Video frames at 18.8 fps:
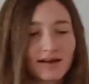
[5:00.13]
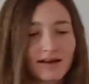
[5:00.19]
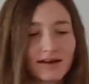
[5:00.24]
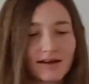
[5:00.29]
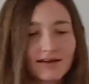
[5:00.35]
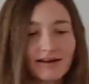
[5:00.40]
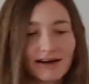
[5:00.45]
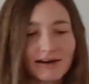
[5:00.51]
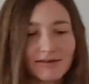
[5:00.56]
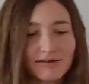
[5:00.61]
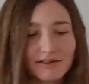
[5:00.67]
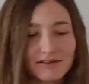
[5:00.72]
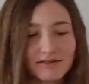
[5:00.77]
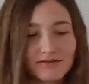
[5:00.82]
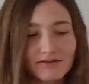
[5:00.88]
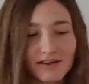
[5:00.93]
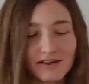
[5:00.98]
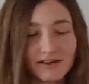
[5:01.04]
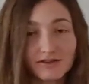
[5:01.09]
I
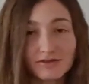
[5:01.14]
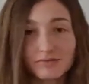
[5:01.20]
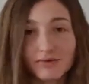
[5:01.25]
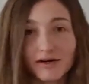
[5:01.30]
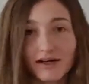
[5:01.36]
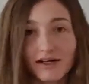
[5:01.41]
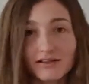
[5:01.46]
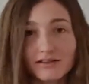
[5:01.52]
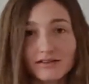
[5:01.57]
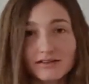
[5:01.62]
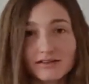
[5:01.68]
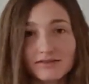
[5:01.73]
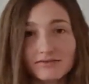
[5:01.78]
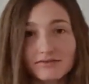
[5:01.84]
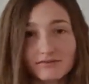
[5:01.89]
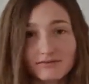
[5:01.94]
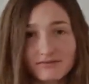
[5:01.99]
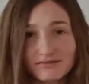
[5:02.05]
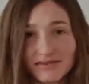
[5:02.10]
was very surprised
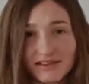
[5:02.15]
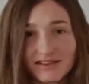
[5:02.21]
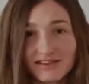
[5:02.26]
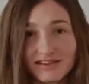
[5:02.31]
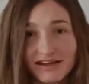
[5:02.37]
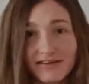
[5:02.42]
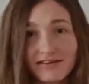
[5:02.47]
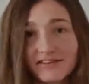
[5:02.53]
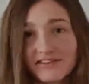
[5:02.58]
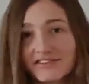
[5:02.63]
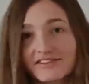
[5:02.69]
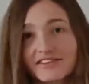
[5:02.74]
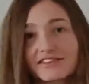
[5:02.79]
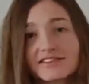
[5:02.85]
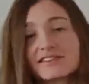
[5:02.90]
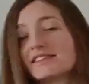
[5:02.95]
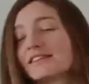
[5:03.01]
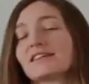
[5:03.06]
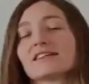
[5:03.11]
myself
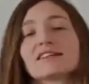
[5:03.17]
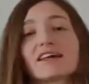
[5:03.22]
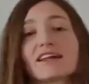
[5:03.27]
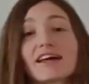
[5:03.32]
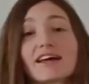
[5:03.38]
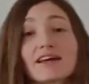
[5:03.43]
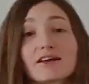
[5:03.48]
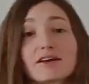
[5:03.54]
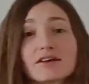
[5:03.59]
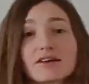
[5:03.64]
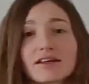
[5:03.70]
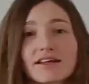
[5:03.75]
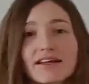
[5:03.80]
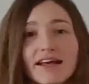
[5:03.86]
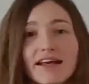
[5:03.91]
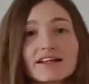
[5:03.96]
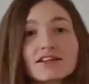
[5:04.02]
to see that I could